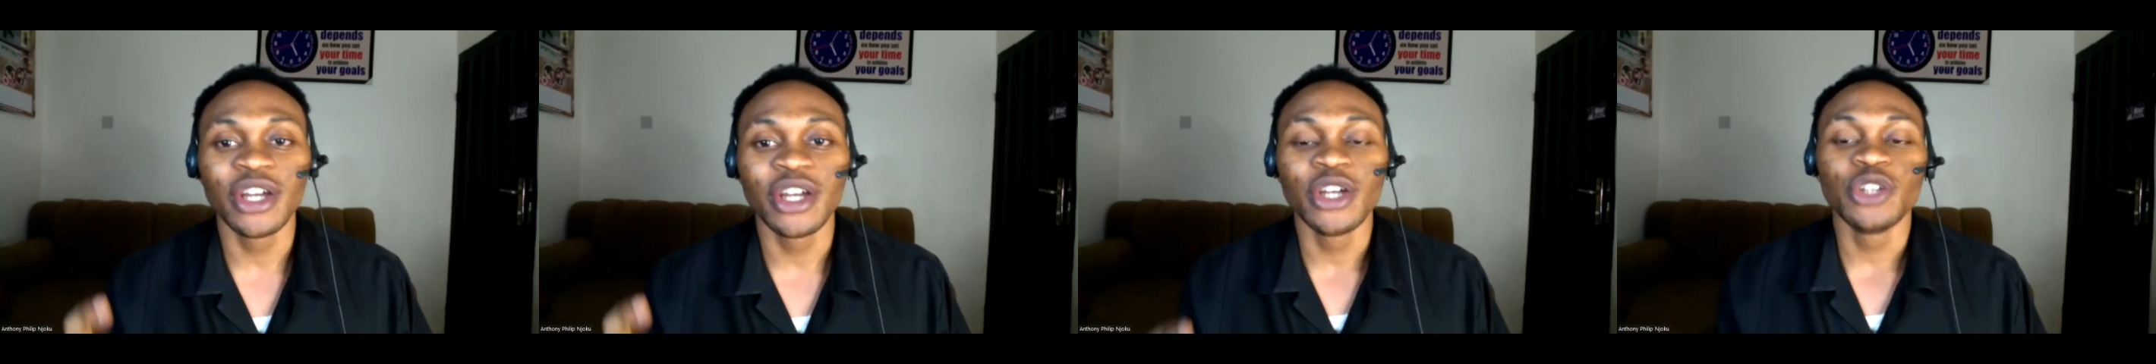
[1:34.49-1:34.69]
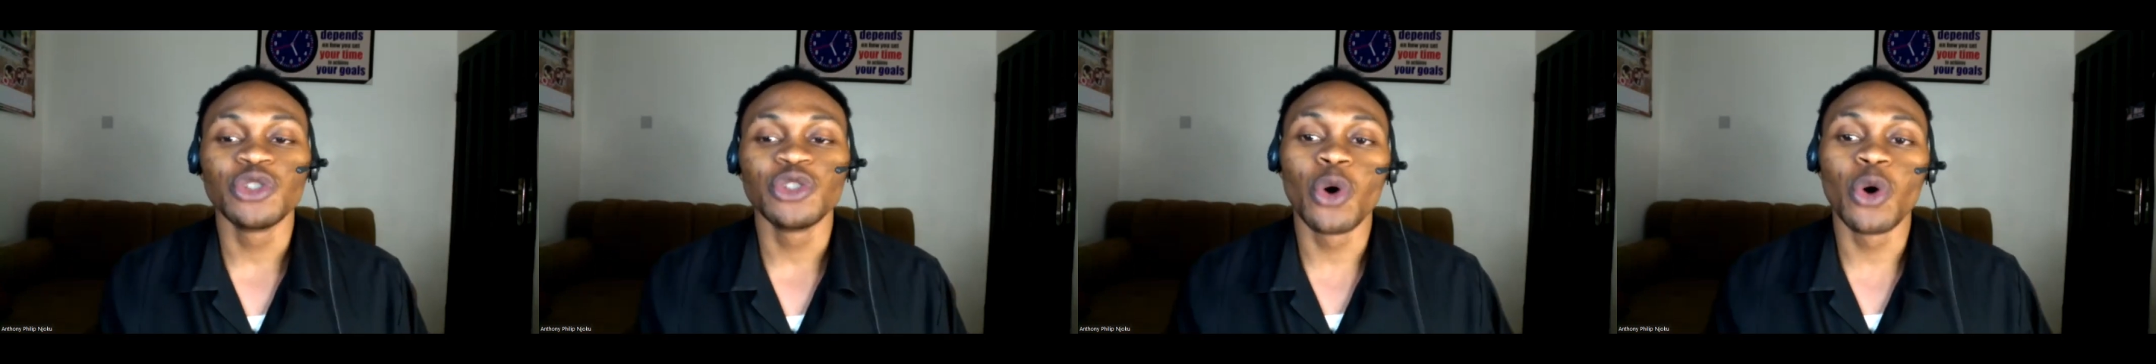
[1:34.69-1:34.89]

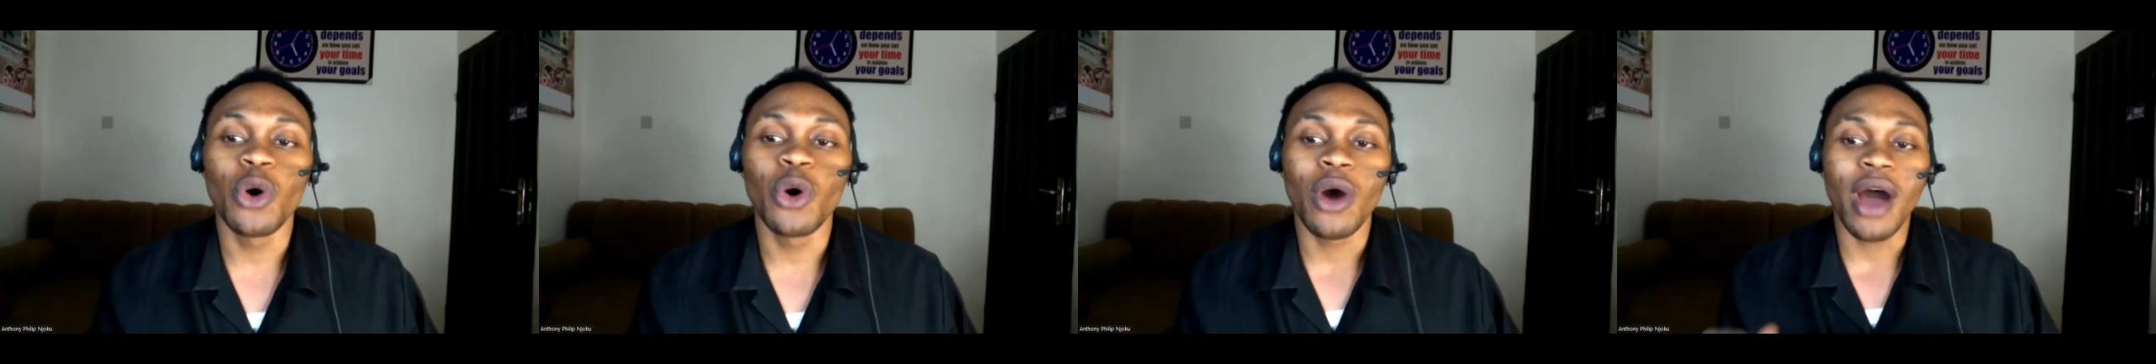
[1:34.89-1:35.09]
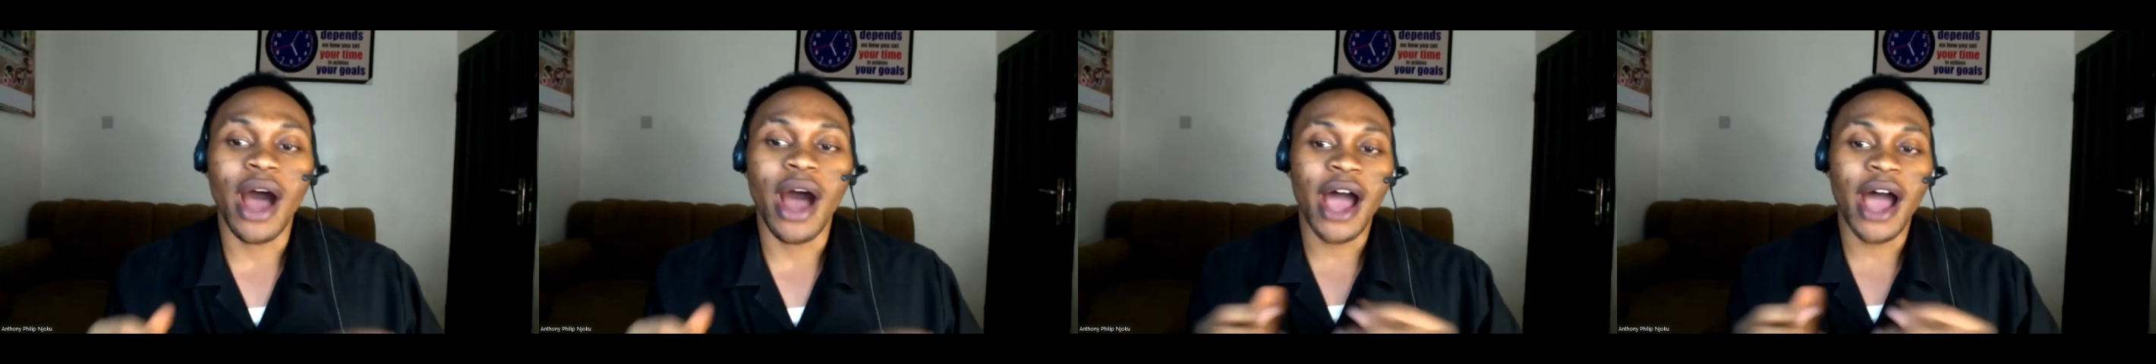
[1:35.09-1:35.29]

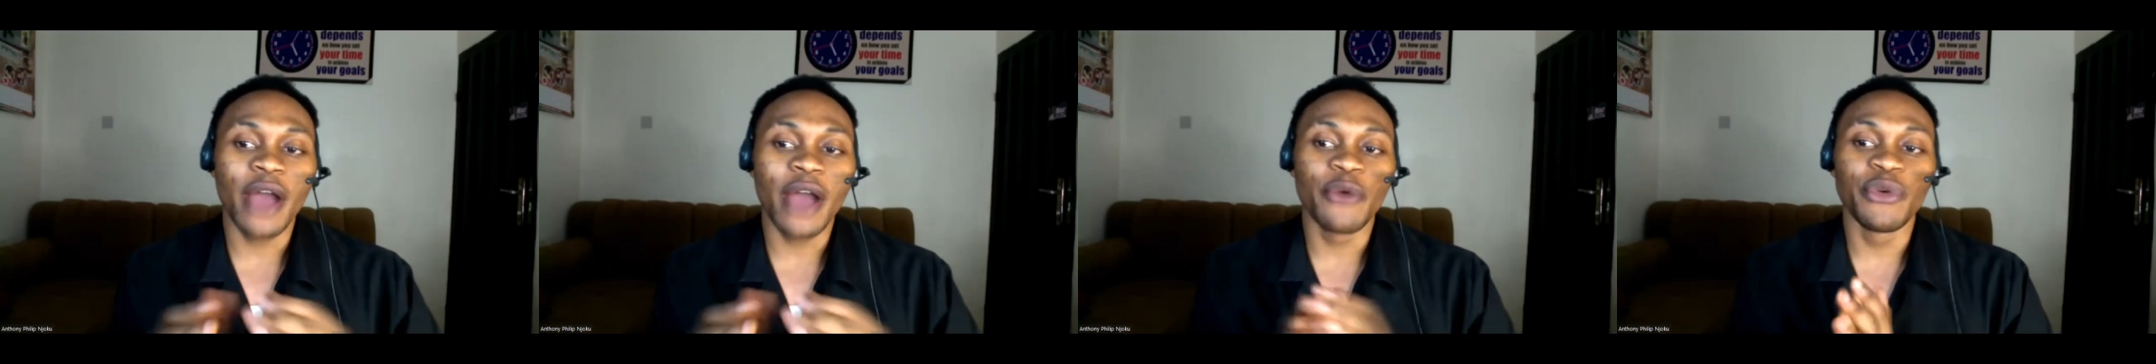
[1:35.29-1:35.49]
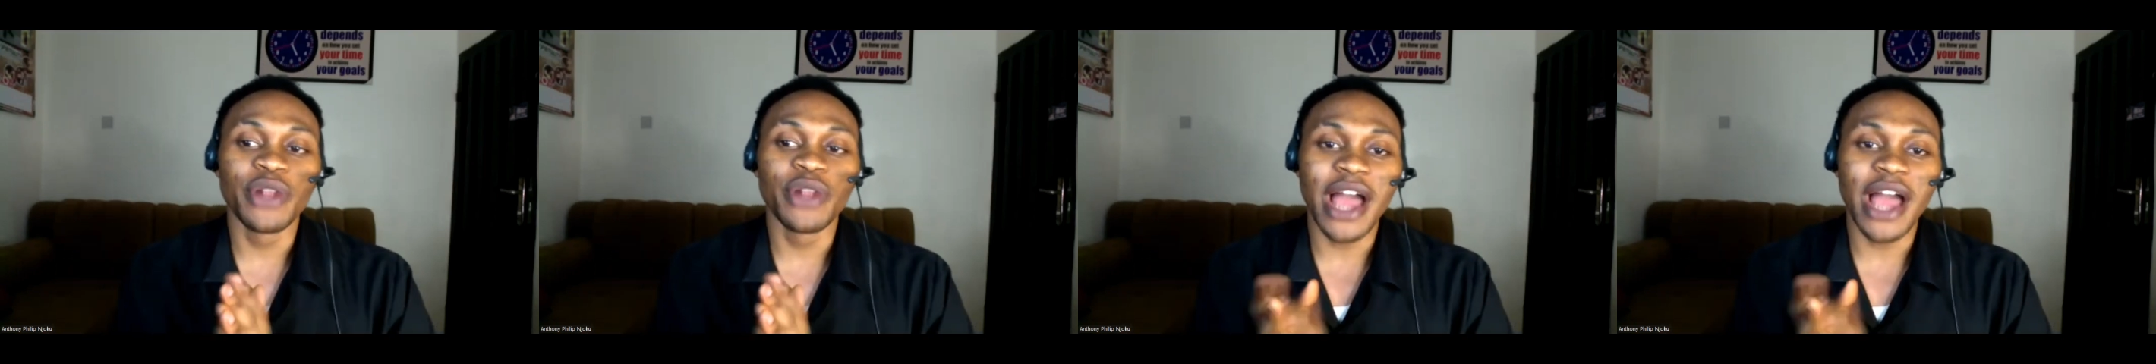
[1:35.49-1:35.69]
So I really